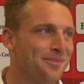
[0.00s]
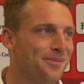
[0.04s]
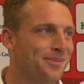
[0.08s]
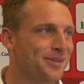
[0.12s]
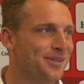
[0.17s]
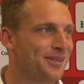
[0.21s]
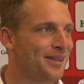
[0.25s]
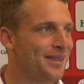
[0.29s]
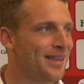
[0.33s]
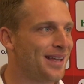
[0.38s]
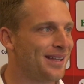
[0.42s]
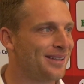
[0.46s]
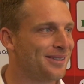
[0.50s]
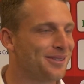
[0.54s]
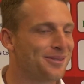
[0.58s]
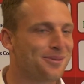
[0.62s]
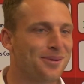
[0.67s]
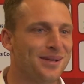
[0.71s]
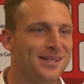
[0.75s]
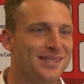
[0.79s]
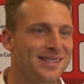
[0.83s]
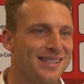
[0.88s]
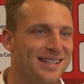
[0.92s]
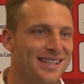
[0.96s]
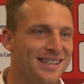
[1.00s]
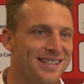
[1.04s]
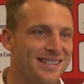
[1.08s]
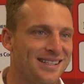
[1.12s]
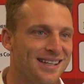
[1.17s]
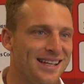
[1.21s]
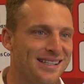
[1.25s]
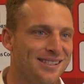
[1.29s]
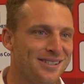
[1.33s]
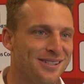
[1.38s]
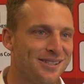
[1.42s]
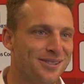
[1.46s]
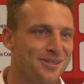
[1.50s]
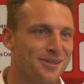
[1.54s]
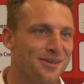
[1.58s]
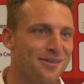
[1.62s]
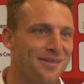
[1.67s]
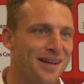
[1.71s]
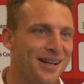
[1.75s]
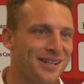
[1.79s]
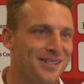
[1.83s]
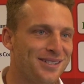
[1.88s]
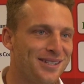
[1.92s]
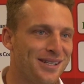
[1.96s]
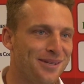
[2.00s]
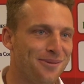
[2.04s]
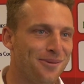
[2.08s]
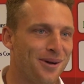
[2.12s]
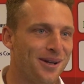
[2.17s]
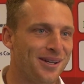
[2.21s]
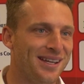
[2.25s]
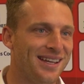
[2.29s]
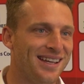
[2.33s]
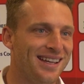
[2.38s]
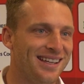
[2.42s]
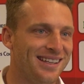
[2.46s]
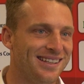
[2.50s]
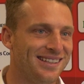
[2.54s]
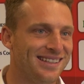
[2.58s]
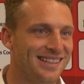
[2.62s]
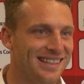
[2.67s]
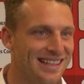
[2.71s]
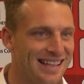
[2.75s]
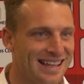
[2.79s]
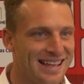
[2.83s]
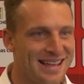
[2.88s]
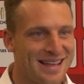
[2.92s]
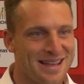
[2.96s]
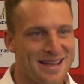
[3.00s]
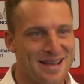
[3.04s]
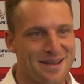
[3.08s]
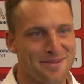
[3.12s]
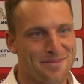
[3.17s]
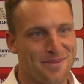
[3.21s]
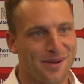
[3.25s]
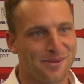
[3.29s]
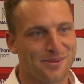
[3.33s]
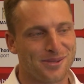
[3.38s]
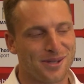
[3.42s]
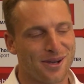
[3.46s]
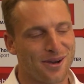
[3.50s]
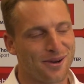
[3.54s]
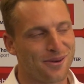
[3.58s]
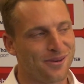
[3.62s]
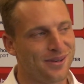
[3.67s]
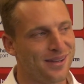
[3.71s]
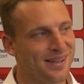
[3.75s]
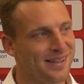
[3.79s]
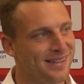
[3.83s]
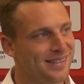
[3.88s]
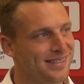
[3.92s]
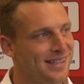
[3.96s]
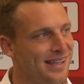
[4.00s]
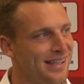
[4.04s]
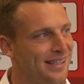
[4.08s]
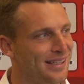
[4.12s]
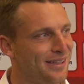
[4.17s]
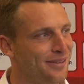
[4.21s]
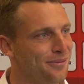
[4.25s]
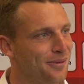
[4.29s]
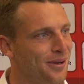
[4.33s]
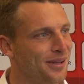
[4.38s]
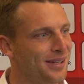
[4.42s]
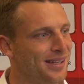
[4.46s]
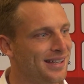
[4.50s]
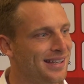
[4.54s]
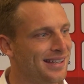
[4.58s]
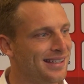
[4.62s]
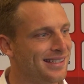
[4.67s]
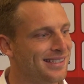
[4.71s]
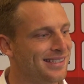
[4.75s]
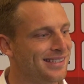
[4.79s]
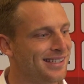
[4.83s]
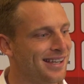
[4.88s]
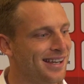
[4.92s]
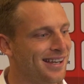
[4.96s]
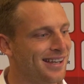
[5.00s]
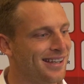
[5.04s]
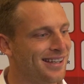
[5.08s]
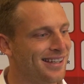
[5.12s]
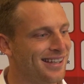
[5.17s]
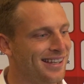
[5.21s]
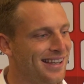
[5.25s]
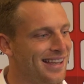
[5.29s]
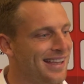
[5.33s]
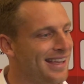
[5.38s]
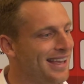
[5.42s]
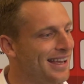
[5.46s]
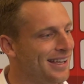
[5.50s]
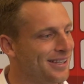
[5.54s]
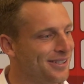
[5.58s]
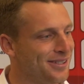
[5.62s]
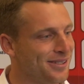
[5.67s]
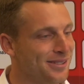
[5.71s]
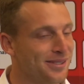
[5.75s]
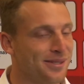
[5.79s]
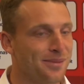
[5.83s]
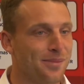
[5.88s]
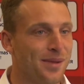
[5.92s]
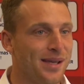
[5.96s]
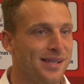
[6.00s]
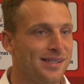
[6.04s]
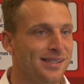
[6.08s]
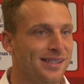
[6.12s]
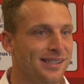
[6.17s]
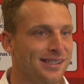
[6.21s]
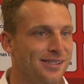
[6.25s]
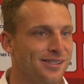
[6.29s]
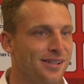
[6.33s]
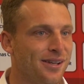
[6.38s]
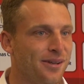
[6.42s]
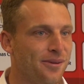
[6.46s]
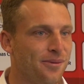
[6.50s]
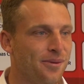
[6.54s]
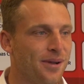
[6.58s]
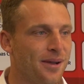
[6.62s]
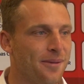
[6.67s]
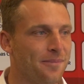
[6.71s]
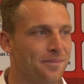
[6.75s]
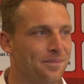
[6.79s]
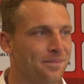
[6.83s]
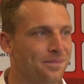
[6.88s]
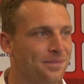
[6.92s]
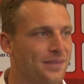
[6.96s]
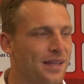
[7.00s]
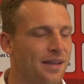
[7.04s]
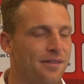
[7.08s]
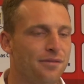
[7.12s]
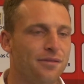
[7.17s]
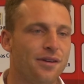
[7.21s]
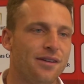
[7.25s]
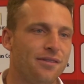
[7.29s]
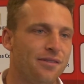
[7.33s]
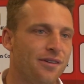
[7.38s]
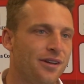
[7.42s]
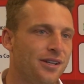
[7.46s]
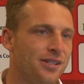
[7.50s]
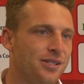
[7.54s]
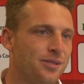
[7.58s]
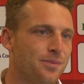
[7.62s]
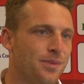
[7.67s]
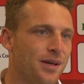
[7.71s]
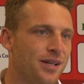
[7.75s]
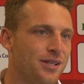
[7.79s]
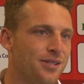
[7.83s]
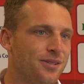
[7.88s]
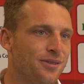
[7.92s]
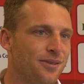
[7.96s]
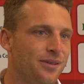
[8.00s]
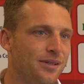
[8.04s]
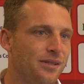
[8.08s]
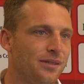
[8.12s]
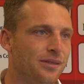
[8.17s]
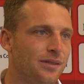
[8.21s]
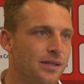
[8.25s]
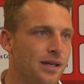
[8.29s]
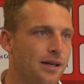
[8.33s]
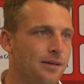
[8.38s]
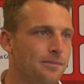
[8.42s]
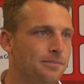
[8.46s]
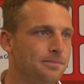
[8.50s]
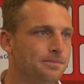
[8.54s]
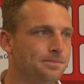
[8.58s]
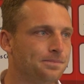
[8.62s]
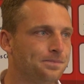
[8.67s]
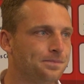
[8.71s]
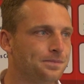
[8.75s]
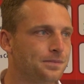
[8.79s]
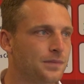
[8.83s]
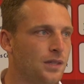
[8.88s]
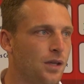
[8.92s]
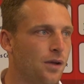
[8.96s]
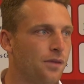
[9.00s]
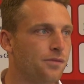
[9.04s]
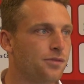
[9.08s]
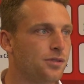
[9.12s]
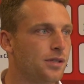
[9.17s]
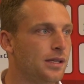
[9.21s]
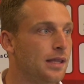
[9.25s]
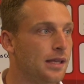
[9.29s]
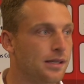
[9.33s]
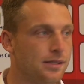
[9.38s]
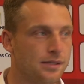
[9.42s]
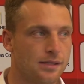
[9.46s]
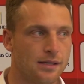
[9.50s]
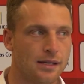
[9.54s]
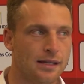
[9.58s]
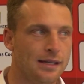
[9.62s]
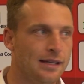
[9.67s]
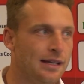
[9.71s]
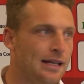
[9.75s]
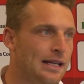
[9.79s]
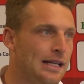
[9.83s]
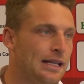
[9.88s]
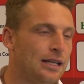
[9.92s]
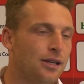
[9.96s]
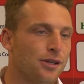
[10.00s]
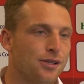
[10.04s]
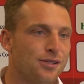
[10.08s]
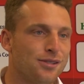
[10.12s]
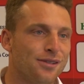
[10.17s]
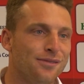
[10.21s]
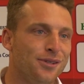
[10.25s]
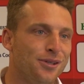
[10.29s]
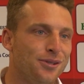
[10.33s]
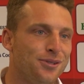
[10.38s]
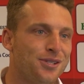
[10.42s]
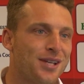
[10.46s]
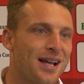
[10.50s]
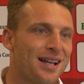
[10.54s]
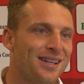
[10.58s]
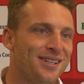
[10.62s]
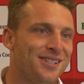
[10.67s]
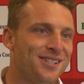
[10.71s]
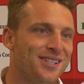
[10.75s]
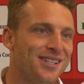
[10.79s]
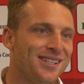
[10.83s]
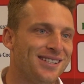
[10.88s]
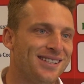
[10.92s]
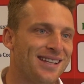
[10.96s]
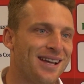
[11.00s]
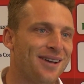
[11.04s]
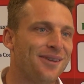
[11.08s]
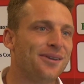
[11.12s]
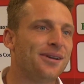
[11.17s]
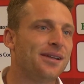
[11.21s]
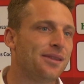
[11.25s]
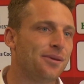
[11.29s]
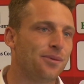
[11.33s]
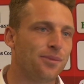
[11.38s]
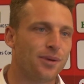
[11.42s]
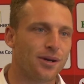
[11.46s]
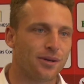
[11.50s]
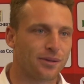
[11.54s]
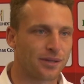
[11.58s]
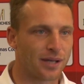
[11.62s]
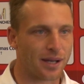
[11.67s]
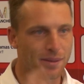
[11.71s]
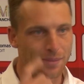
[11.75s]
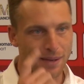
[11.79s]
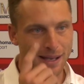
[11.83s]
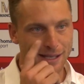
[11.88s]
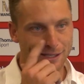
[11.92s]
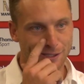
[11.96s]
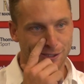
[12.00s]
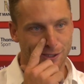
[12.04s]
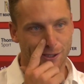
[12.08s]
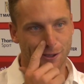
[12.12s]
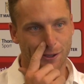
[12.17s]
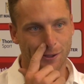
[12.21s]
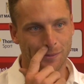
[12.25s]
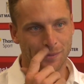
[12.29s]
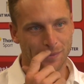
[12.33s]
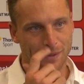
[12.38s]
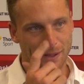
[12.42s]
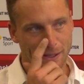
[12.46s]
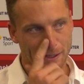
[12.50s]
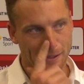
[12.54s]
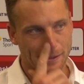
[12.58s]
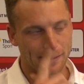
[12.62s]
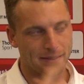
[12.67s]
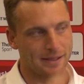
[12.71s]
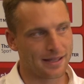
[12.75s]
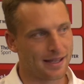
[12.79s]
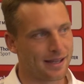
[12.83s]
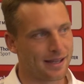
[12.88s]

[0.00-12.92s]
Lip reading: So then 20 years later to have actually won it and be able to hold it saying you've won it is it's just amazing. So yeah, very, very special. And you know, obviously there's lots of new challenges now. The World Cup has gone, but